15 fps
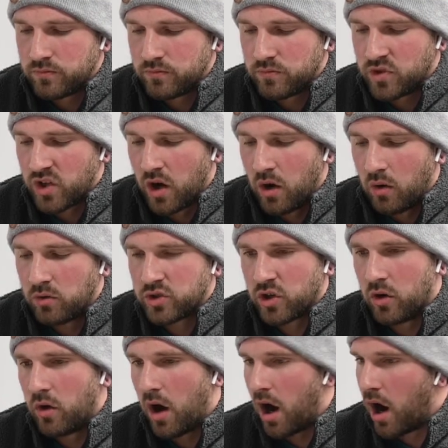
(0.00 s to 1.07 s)
So
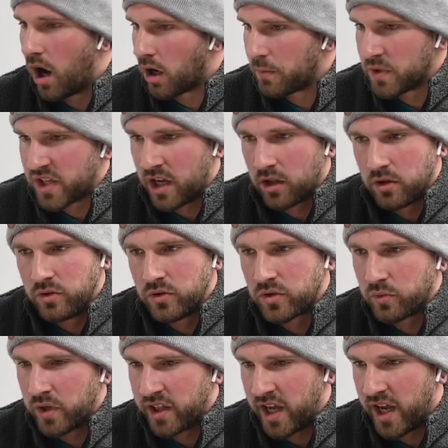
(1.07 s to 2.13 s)
100%
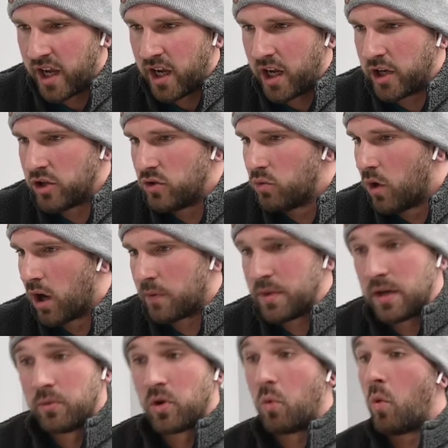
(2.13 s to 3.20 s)
loose with it, and you want to
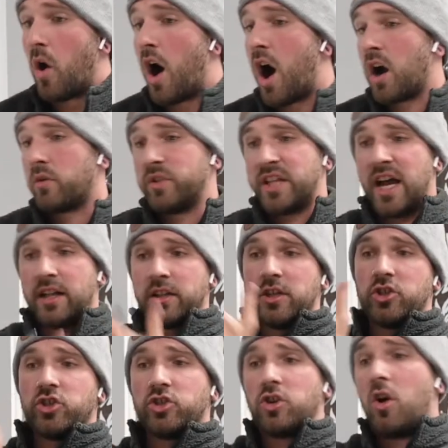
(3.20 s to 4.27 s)
be able to walk with that
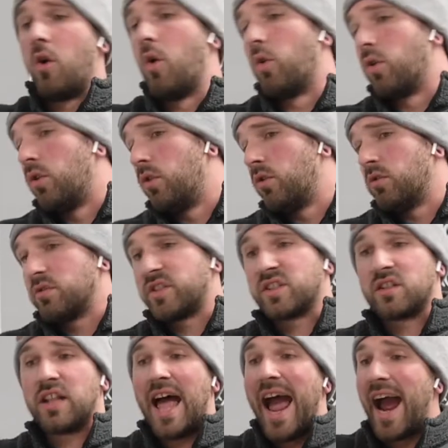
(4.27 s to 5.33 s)
leash total
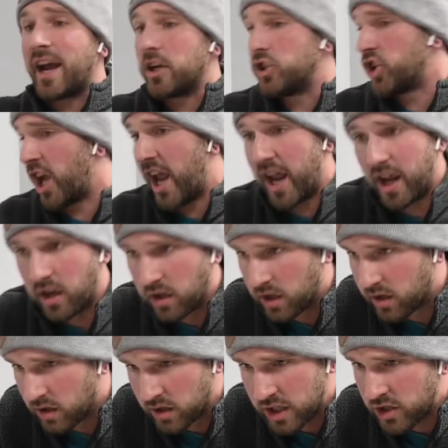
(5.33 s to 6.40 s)
slack J
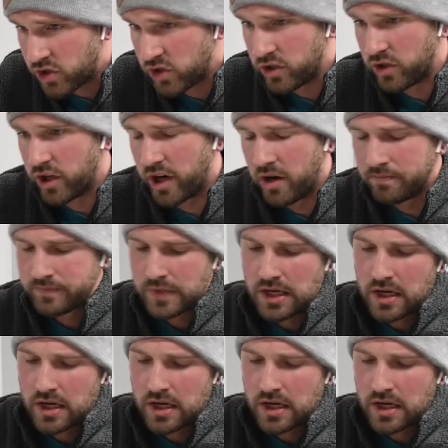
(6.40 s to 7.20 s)
in the leash, you know?